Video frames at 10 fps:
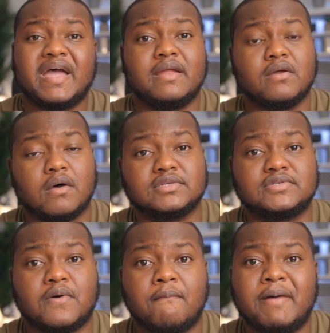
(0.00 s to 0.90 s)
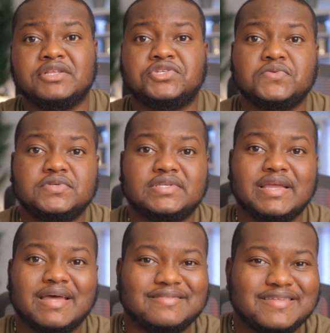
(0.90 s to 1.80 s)
and also by
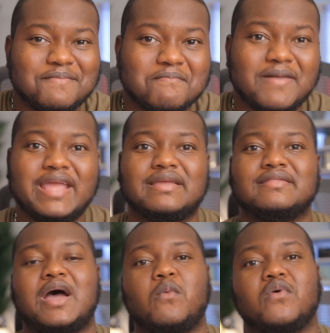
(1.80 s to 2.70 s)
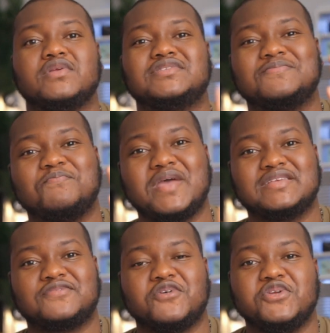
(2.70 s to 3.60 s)
choosing the mic that works
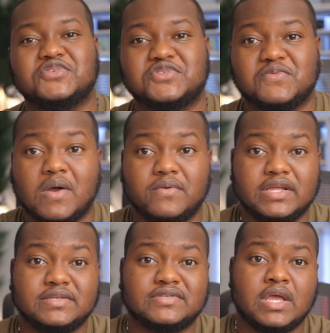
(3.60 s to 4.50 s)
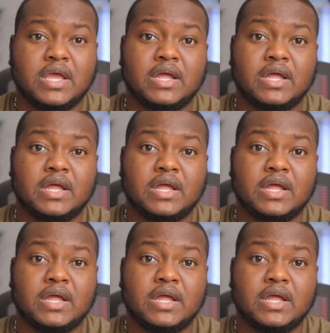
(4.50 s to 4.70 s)
best for your surroundings.